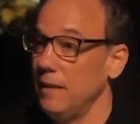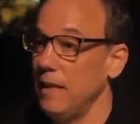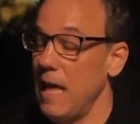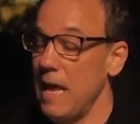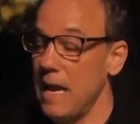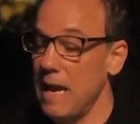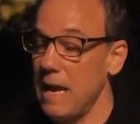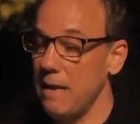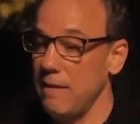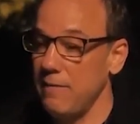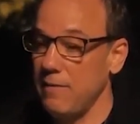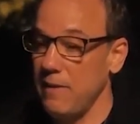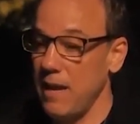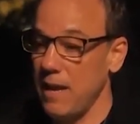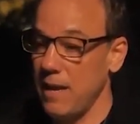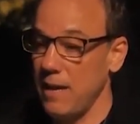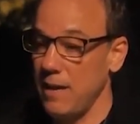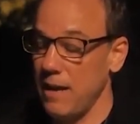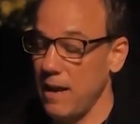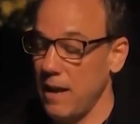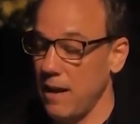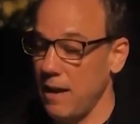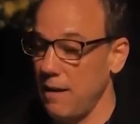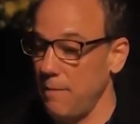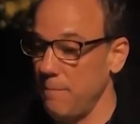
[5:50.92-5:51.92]
like I
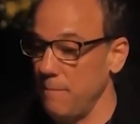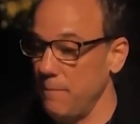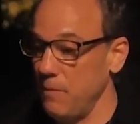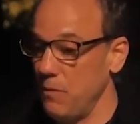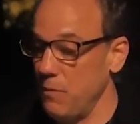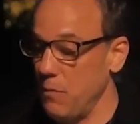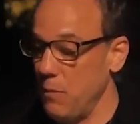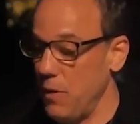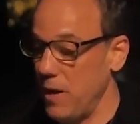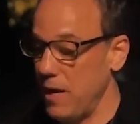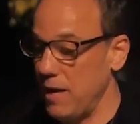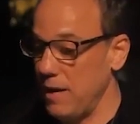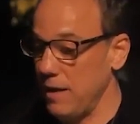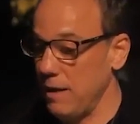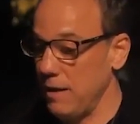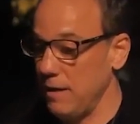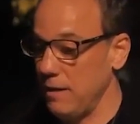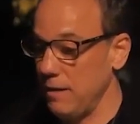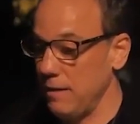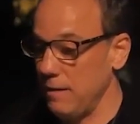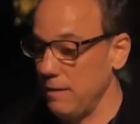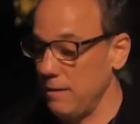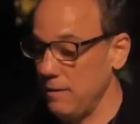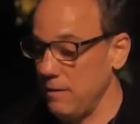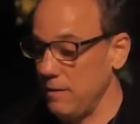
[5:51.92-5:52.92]
said,
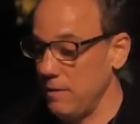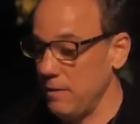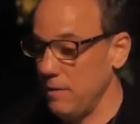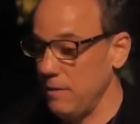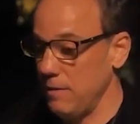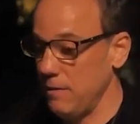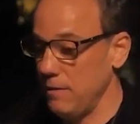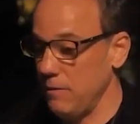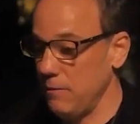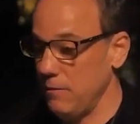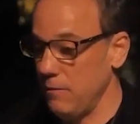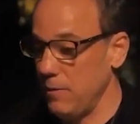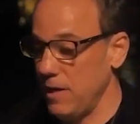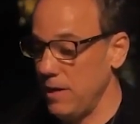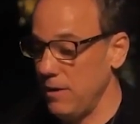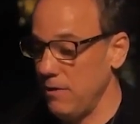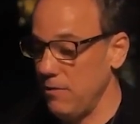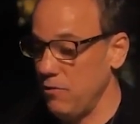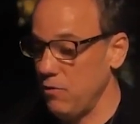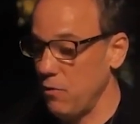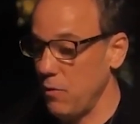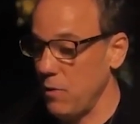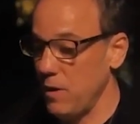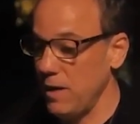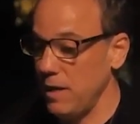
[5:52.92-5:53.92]

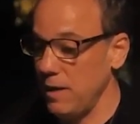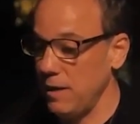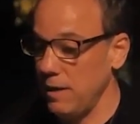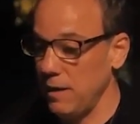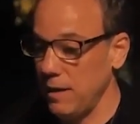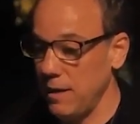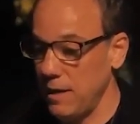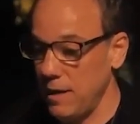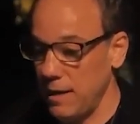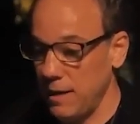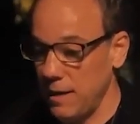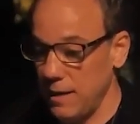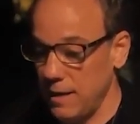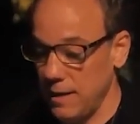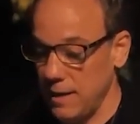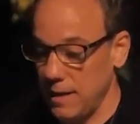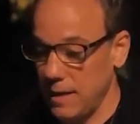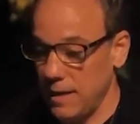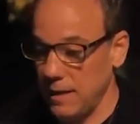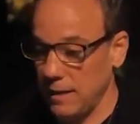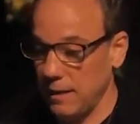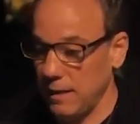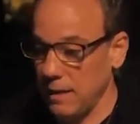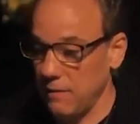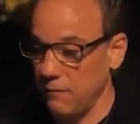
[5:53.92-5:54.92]
when Jordan
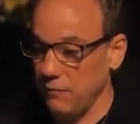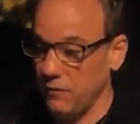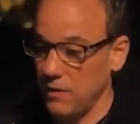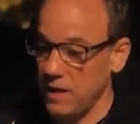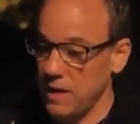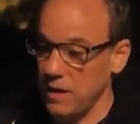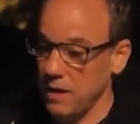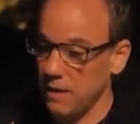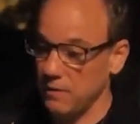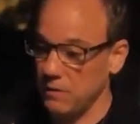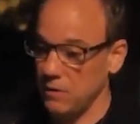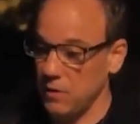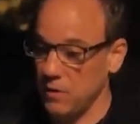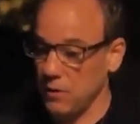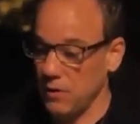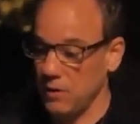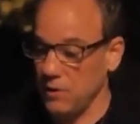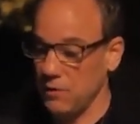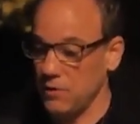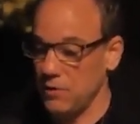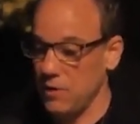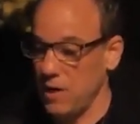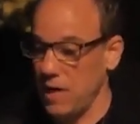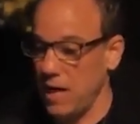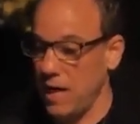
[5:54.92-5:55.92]
had left the Young
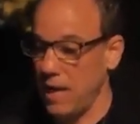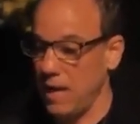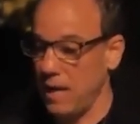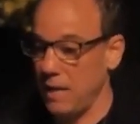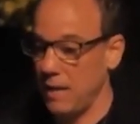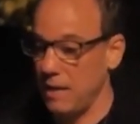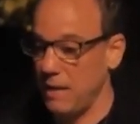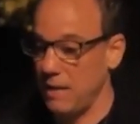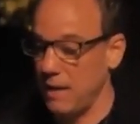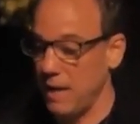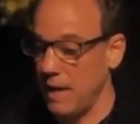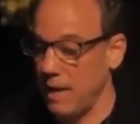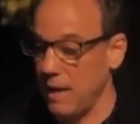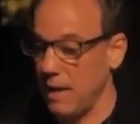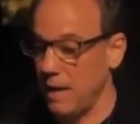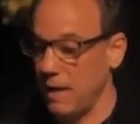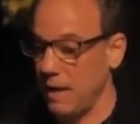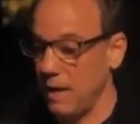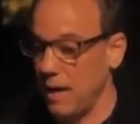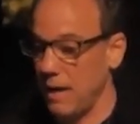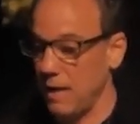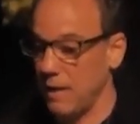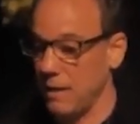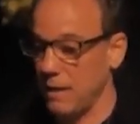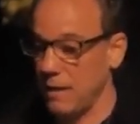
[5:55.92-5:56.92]
Turks, and
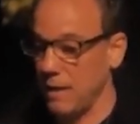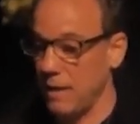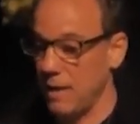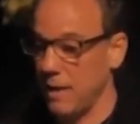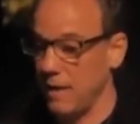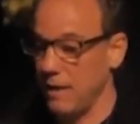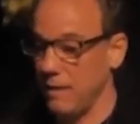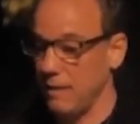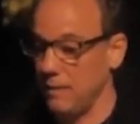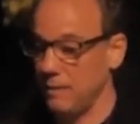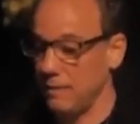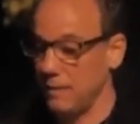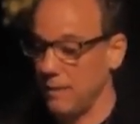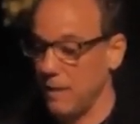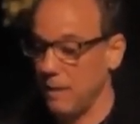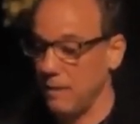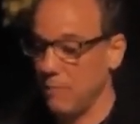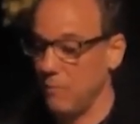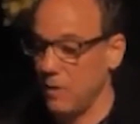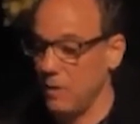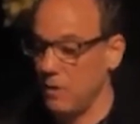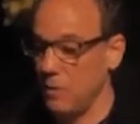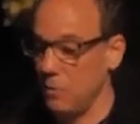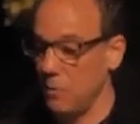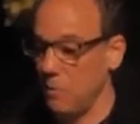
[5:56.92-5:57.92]
I went